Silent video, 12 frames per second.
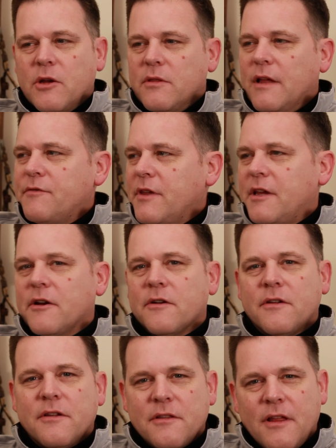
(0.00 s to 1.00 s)
know, love to
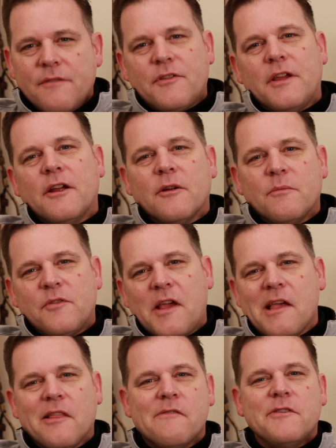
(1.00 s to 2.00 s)
hear him
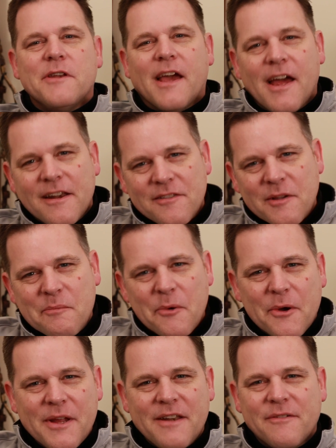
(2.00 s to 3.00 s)
say "I love you, Dad" at some
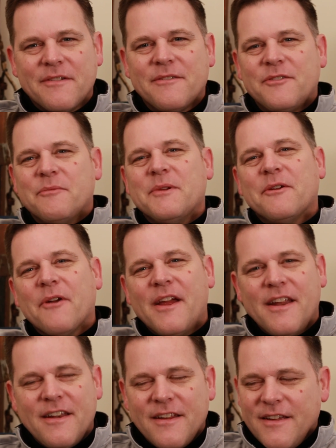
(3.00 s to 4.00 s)
point, which would be
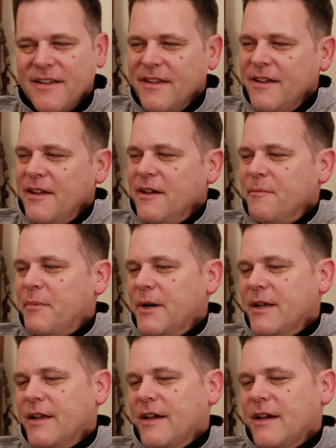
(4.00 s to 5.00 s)
great.
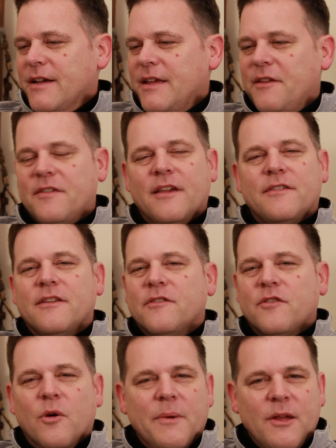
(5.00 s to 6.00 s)
But he says it
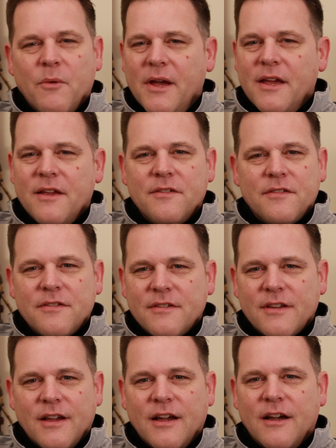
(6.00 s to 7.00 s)
in so many ways
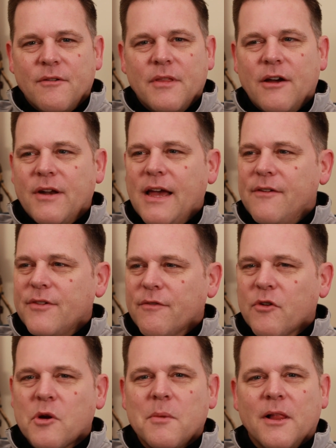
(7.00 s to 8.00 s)
without having to
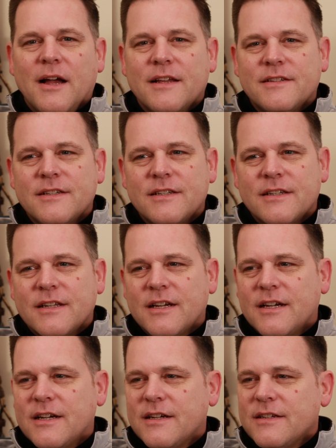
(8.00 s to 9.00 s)
verbalize it,
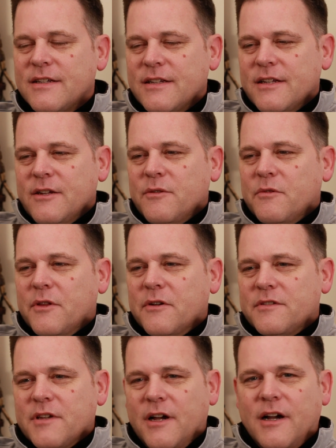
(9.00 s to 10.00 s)
whether
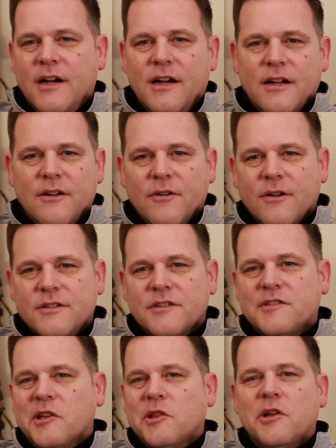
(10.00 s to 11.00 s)
it's a hug or
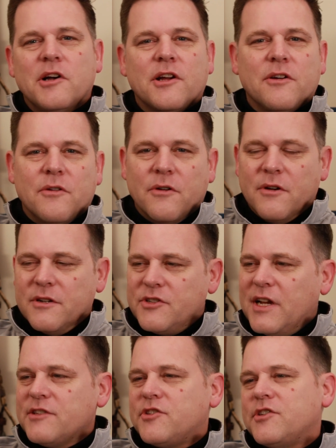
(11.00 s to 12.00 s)
just a look or a
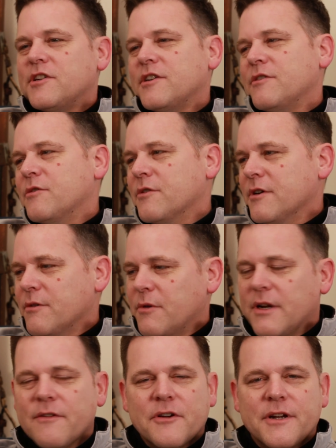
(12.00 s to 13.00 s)
gesture or
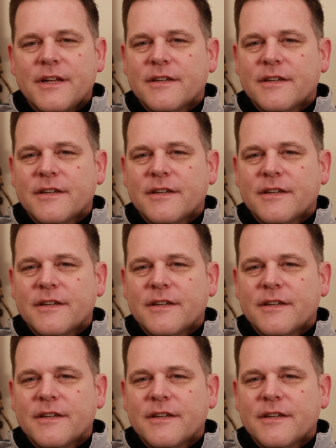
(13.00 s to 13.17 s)
whatever it